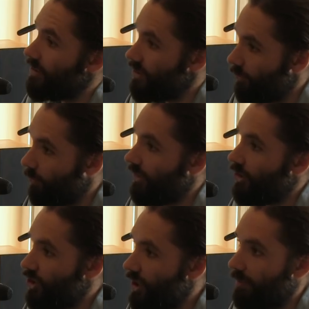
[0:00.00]
So when
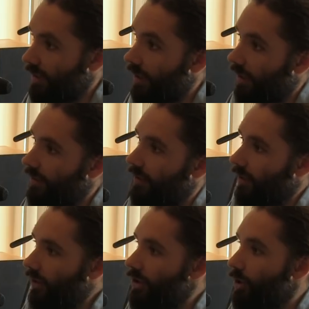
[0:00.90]
you're shipping it, yeah.
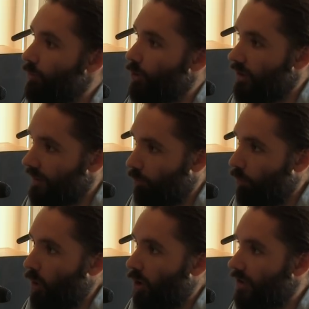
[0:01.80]
you can put it in a
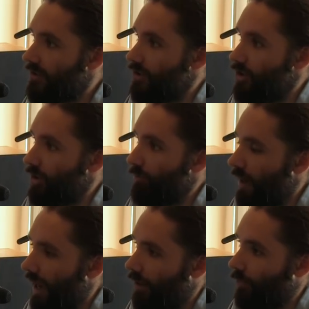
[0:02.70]
box and you can
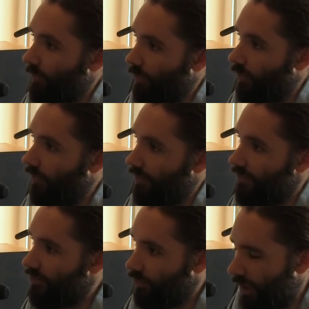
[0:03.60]
pad it with all the
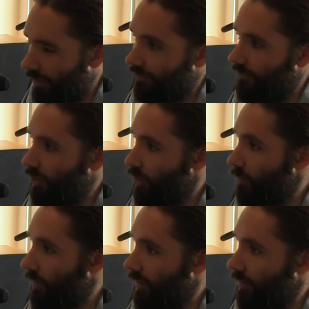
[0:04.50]

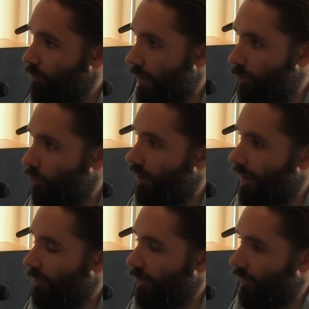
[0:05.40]
styrofoam and bubble
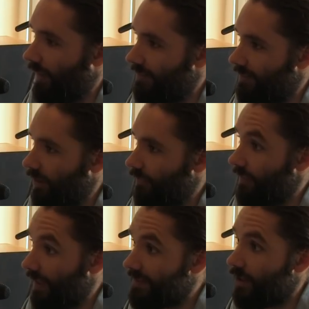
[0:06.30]
wrap and all that stuff,
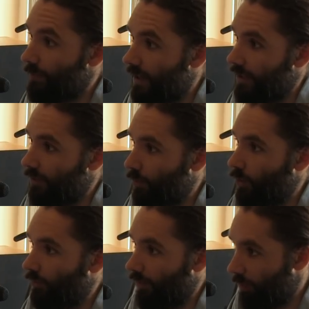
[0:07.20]
and that's going to make it
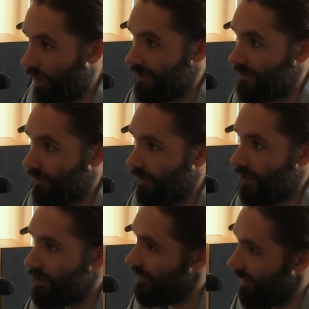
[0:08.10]
more robust.
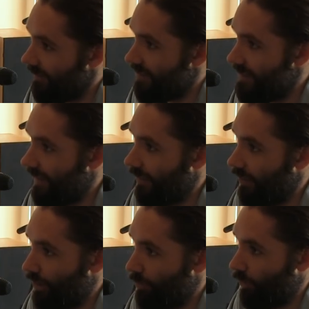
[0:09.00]
Yes. So think of the sticker
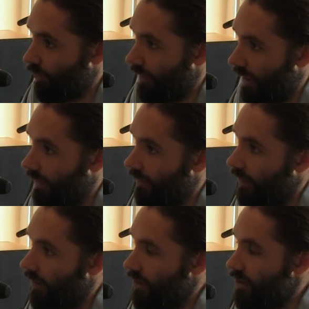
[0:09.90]
that you put on that.
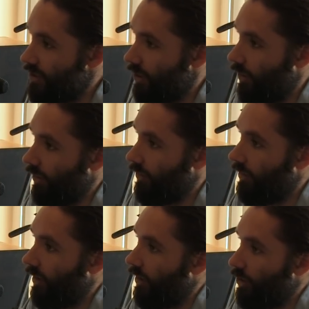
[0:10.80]
Yep. So
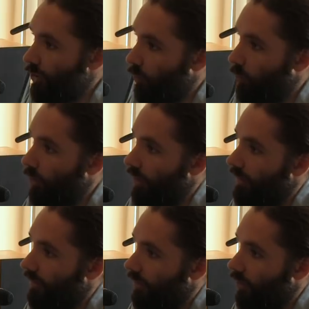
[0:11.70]
you put
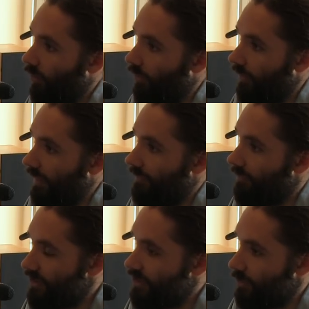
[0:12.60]
on if
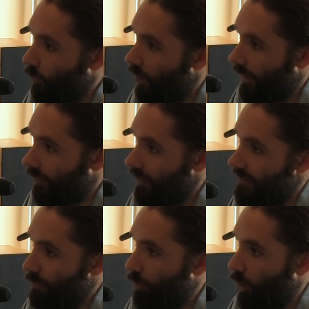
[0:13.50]
it's just a wine glass
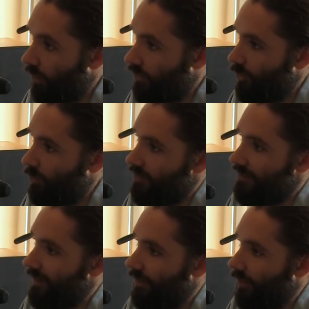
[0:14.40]
in a box, you'll put a
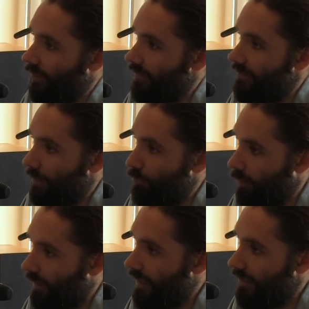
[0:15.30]
sticker on it and say,
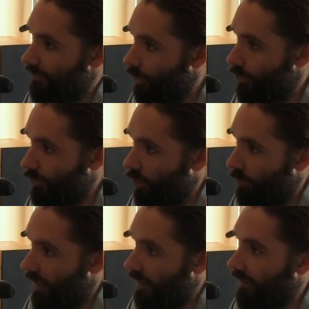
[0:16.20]
"Please don't
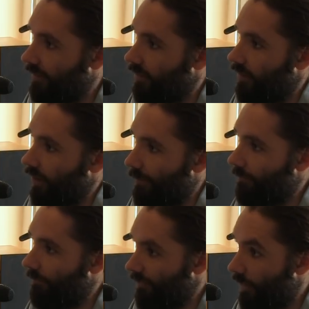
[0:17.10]
drop me." Yes. I'm
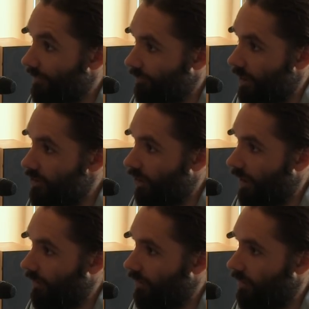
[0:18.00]
very
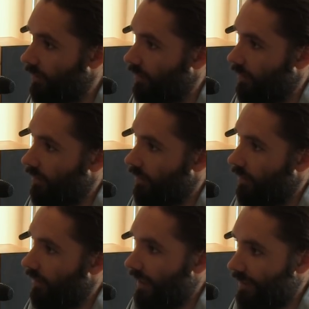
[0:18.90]
fragile. Yes,
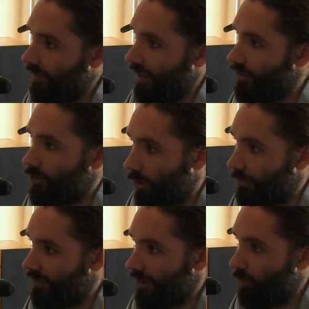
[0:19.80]
exactly. And if it gets
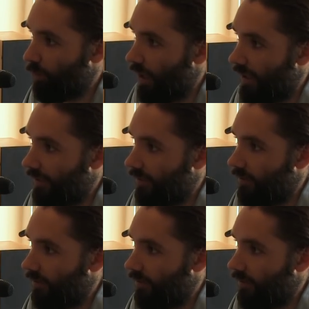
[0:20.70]
dropped, it's going to break.